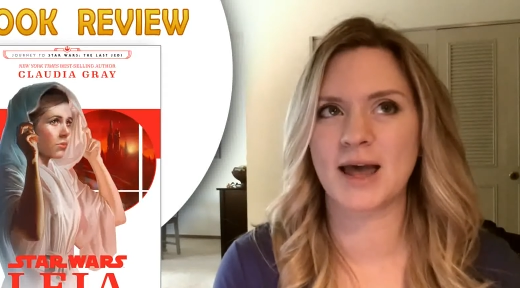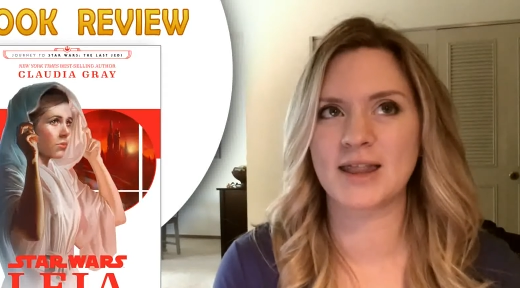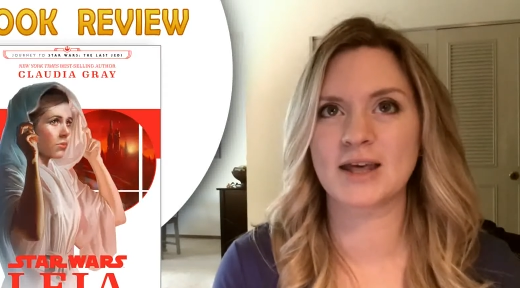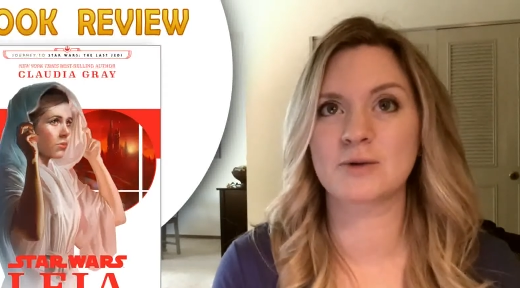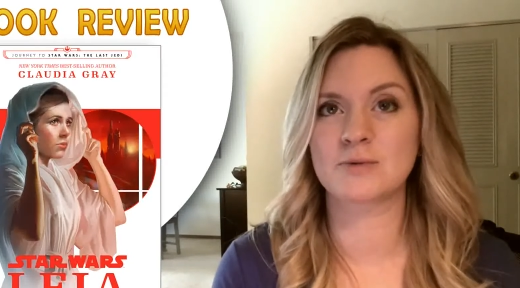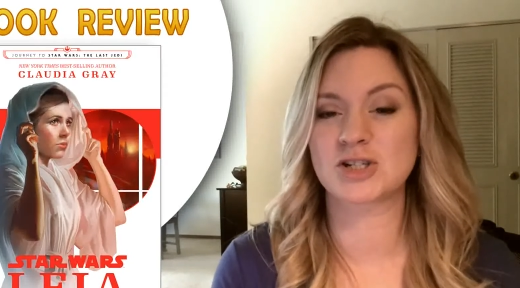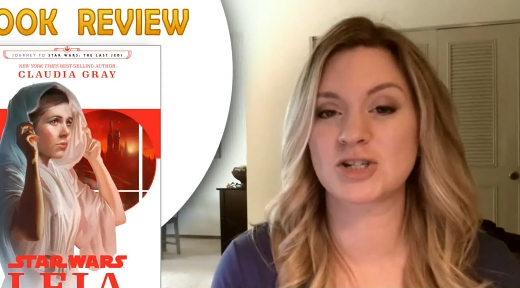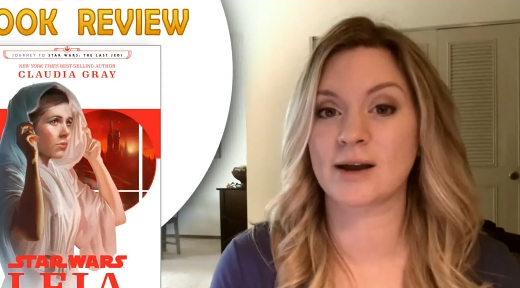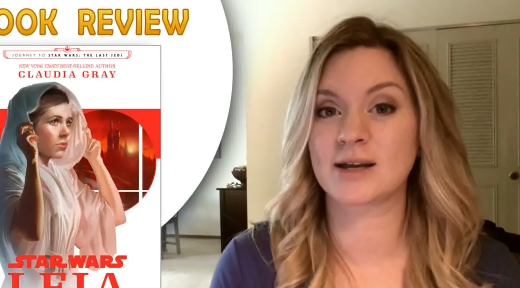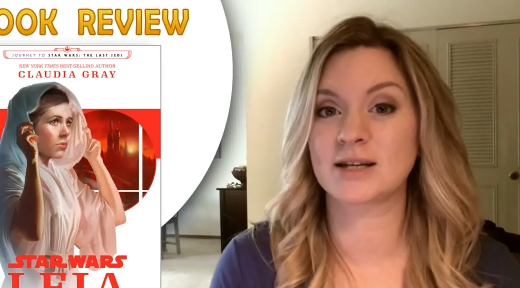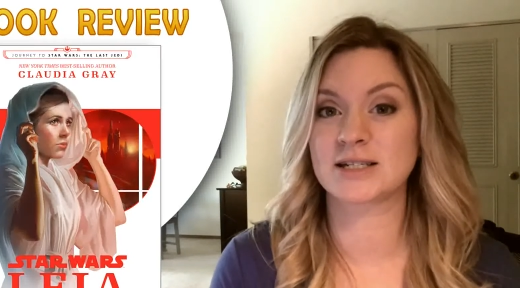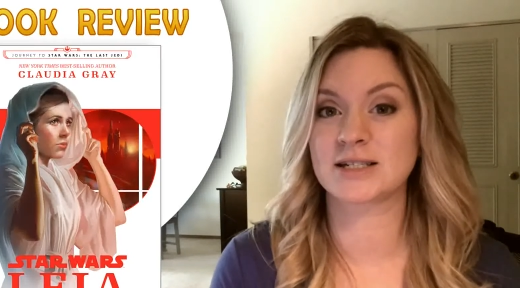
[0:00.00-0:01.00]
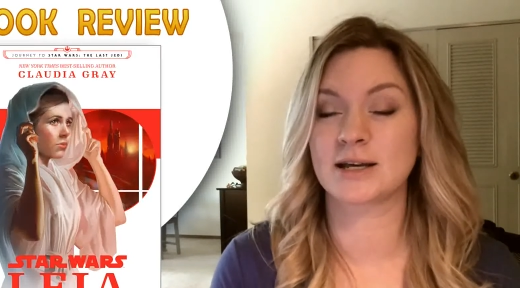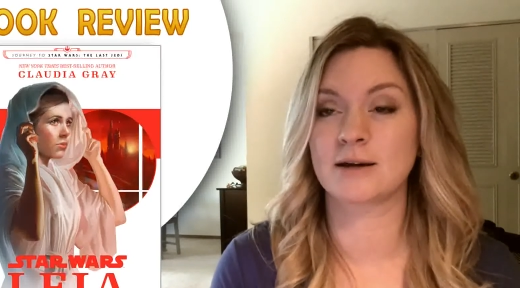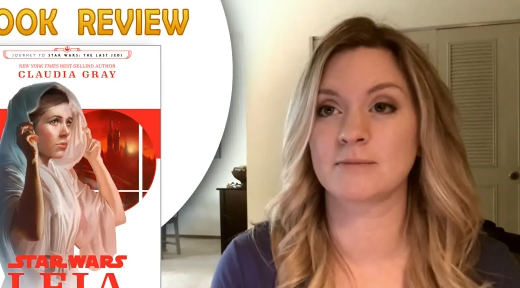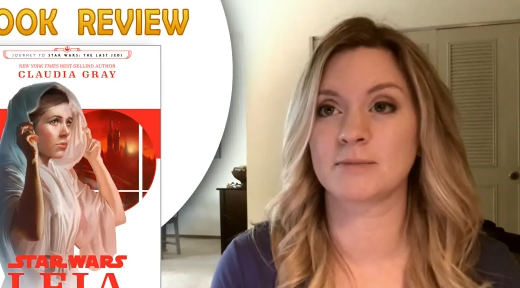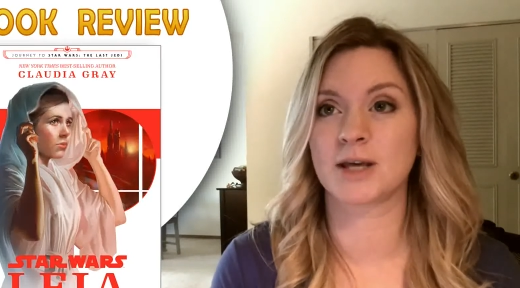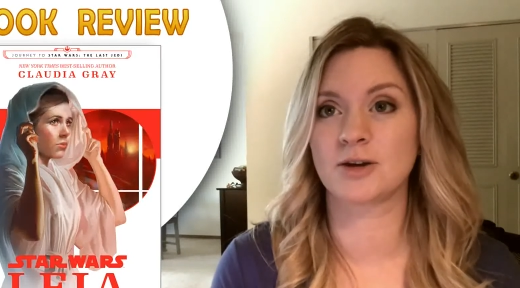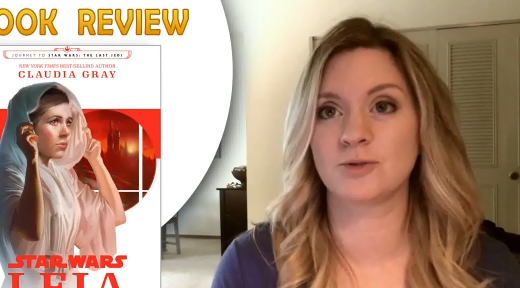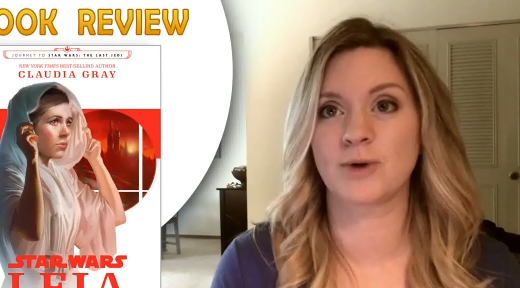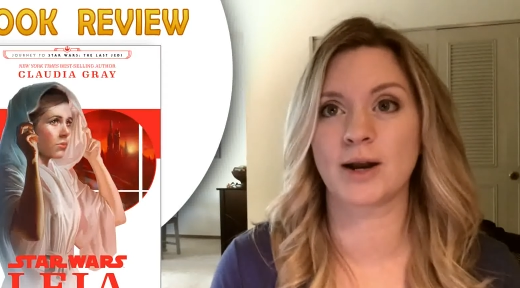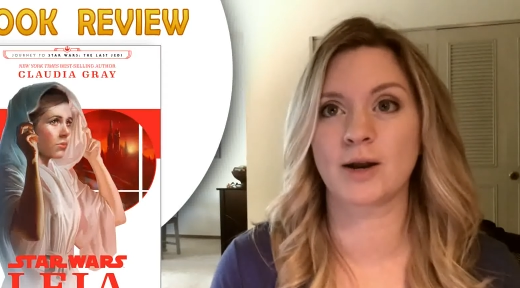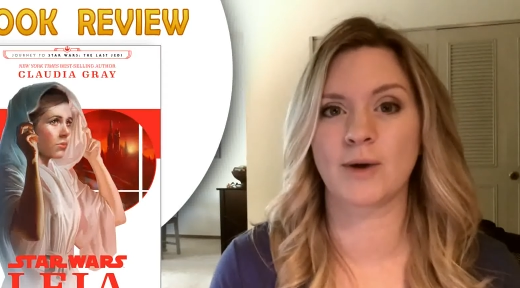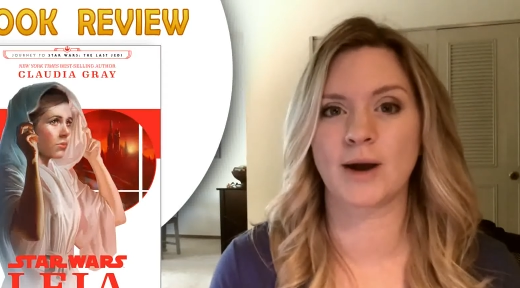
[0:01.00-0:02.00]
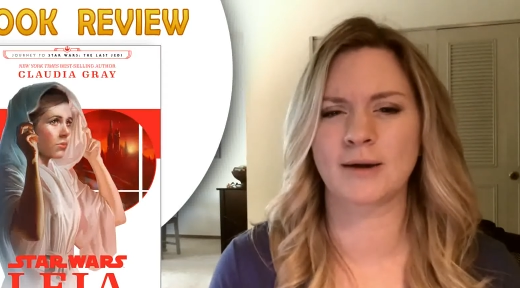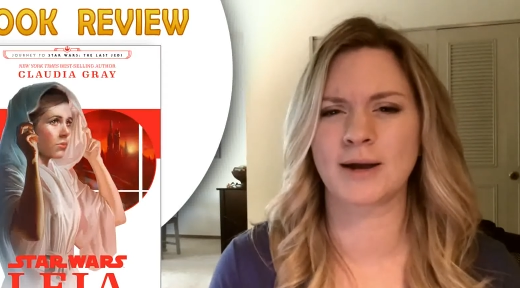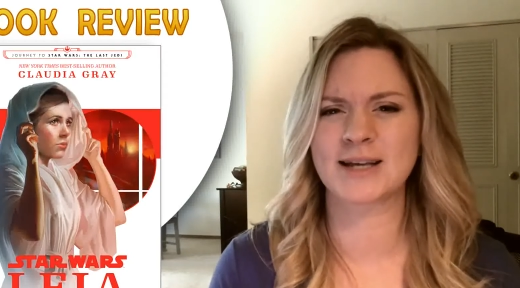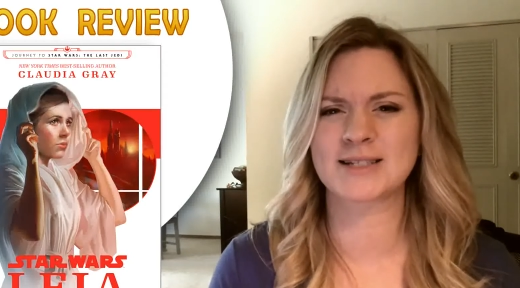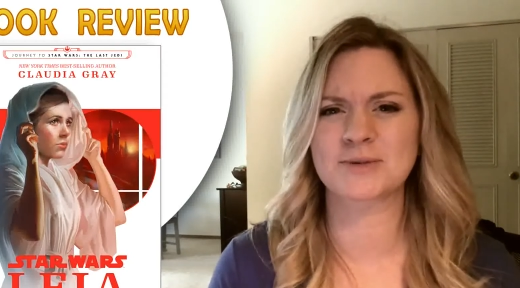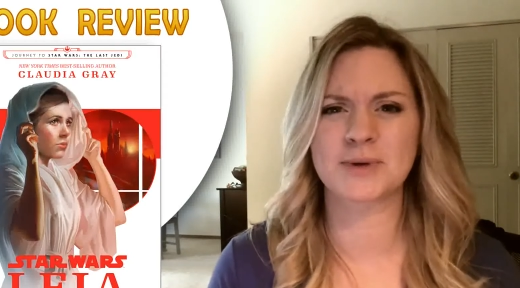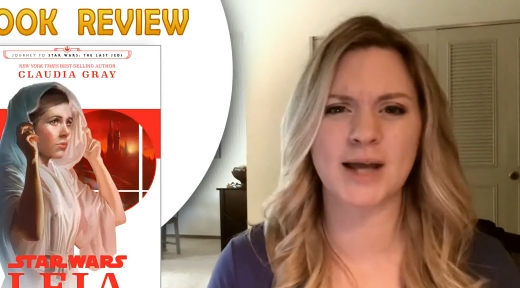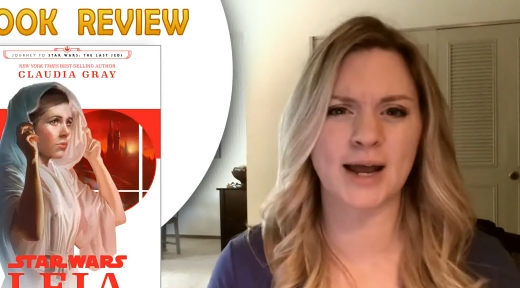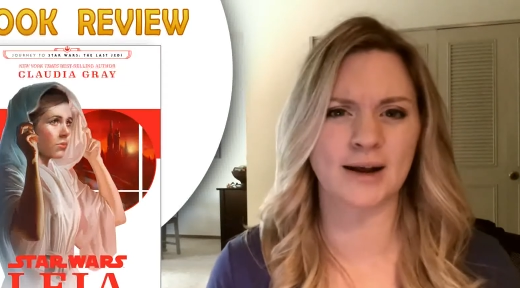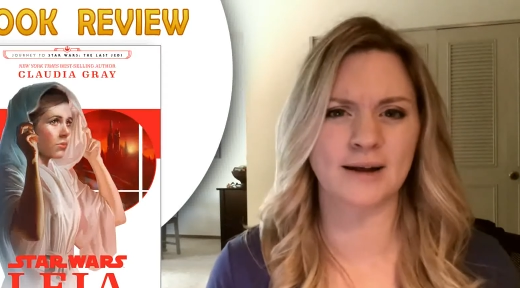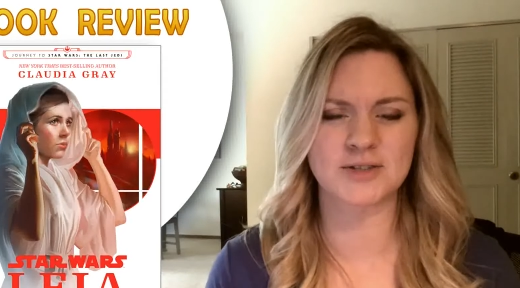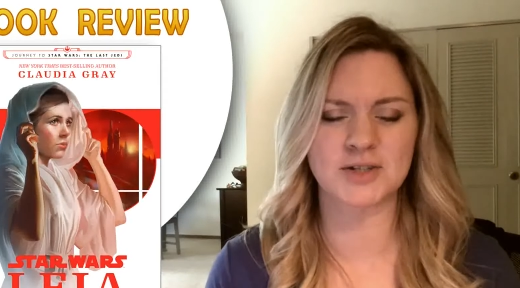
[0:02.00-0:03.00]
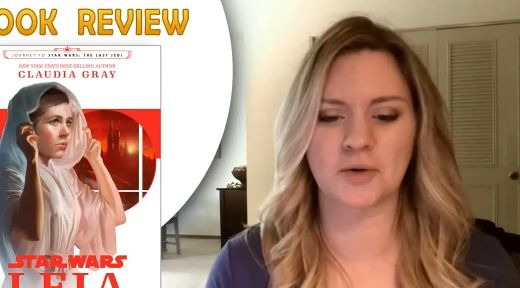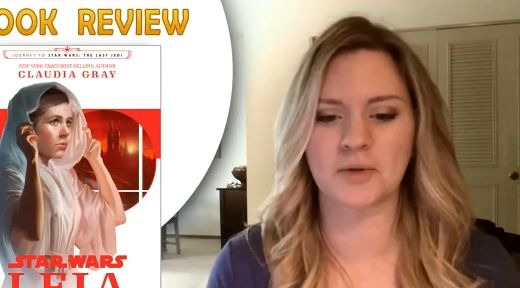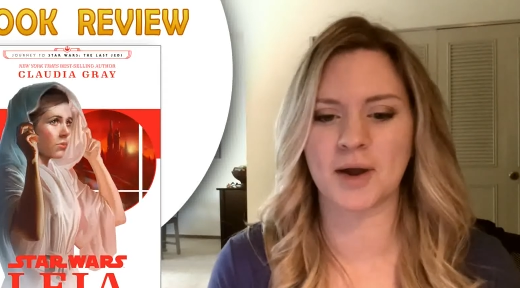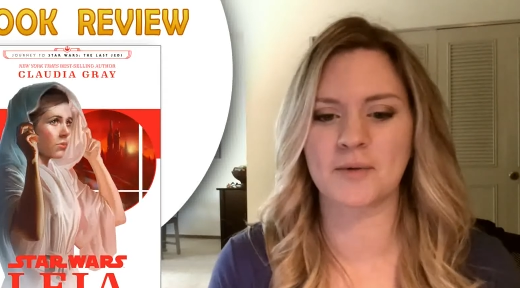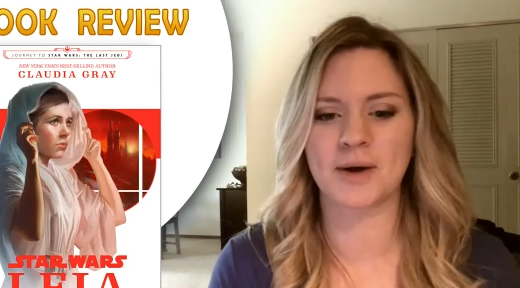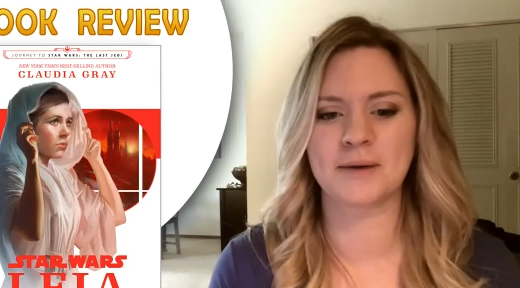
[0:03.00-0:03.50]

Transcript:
Speaker 1: then it was shocking to see him killed right away. I guess it would kind of have to go that way.